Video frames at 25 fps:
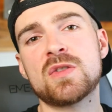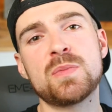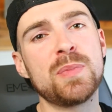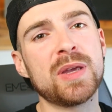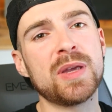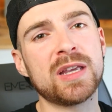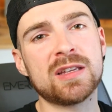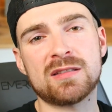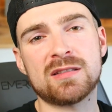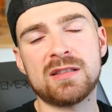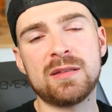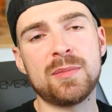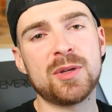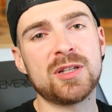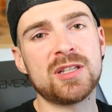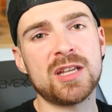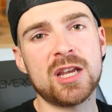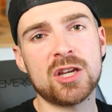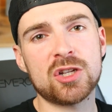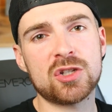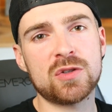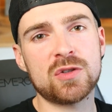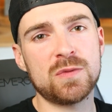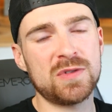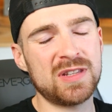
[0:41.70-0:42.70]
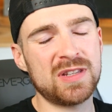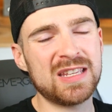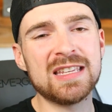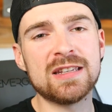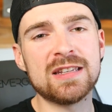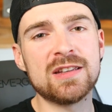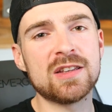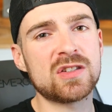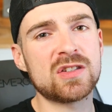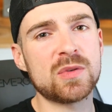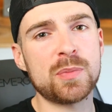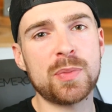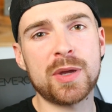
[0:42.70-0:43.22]
biggest limitation: was
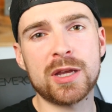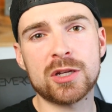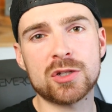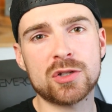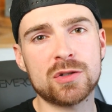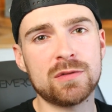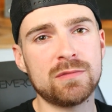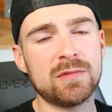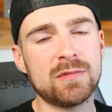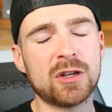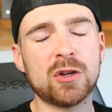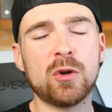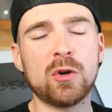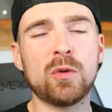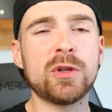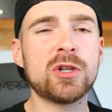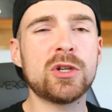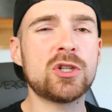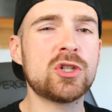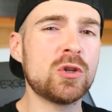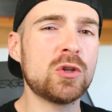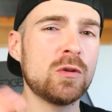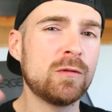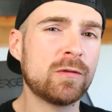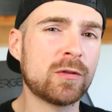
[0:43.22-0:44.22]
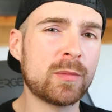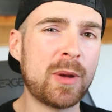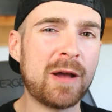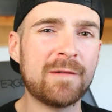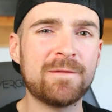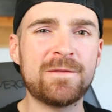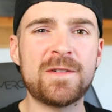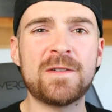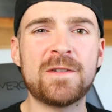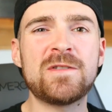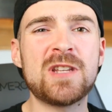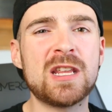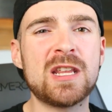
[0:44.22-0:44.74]
heat dissipation. It could only shoot for
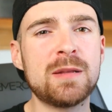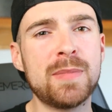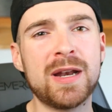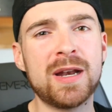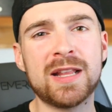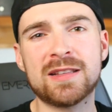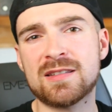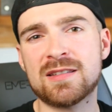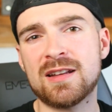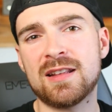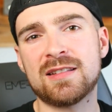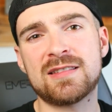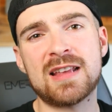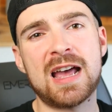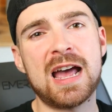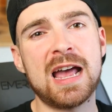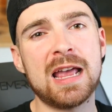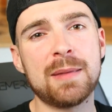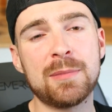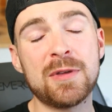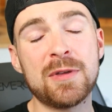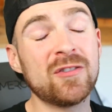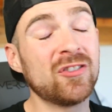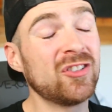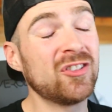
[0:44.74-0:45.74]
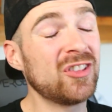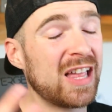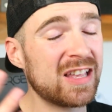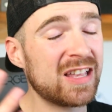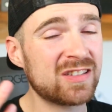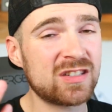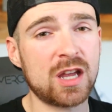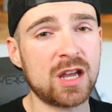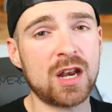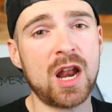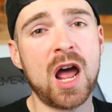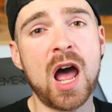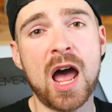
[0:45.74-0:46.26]
about 15 minutes at a time, even
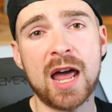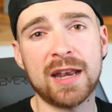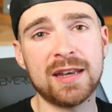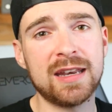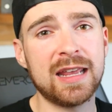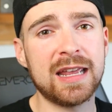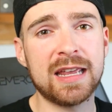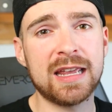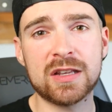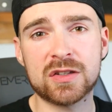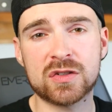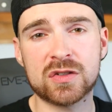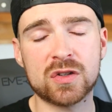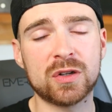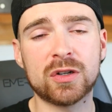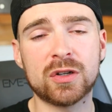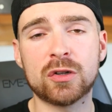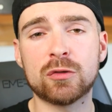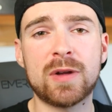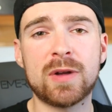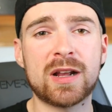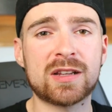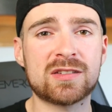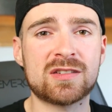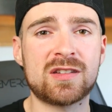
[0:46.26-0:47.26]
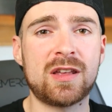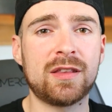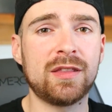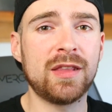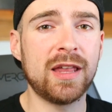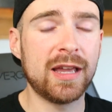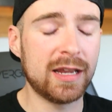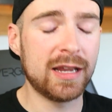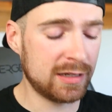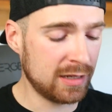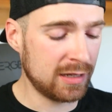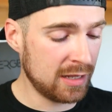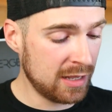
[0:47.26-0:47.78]
less on hot days or in direct
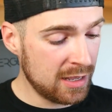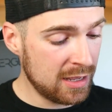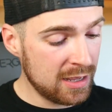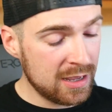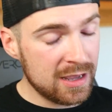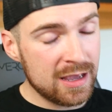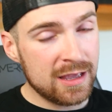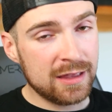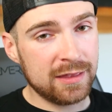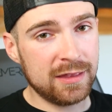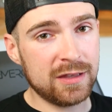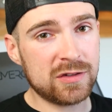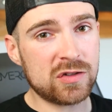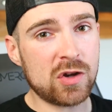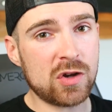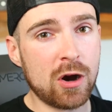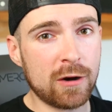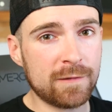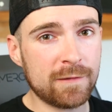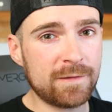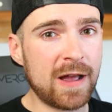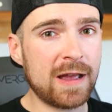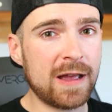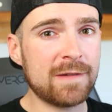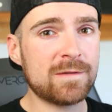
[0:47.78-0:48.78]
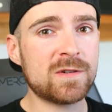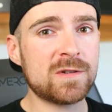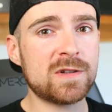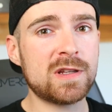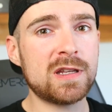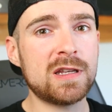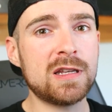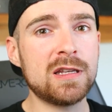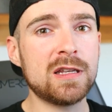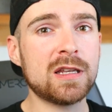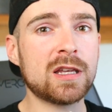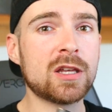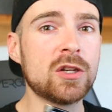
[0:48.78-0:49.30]
sunlight. This
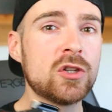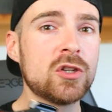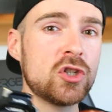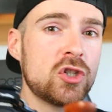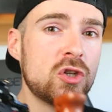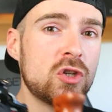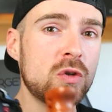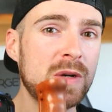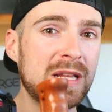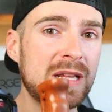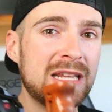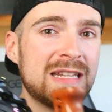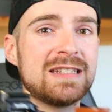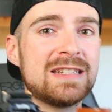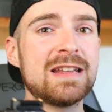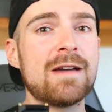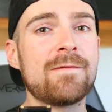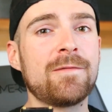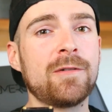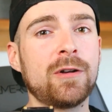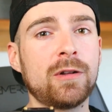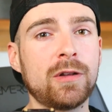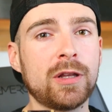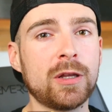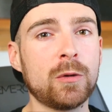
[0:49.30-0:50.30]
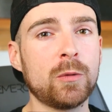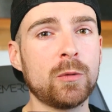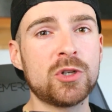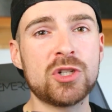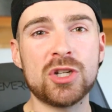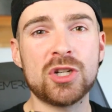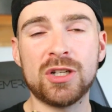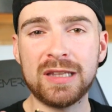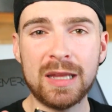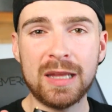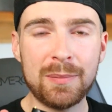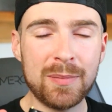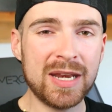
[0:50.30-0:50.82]
R5C can shoot indefinitely,
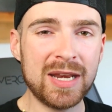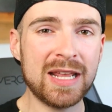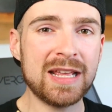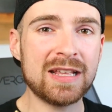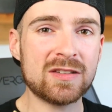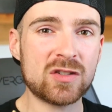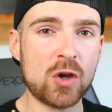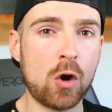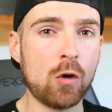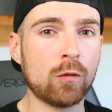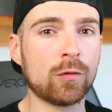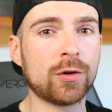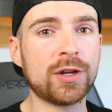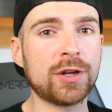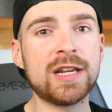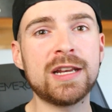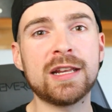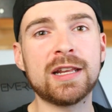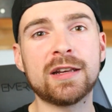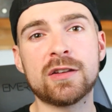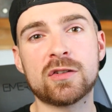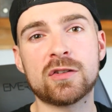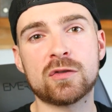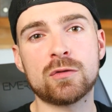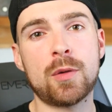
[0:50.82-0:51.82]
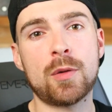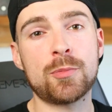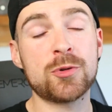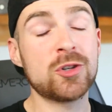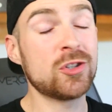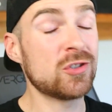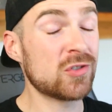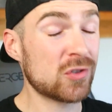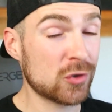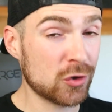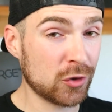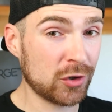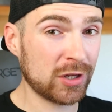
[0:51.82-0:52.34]
which eliminates overheating
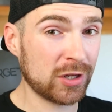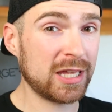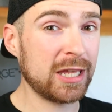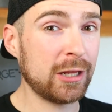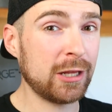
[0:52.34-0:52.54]
disruptions during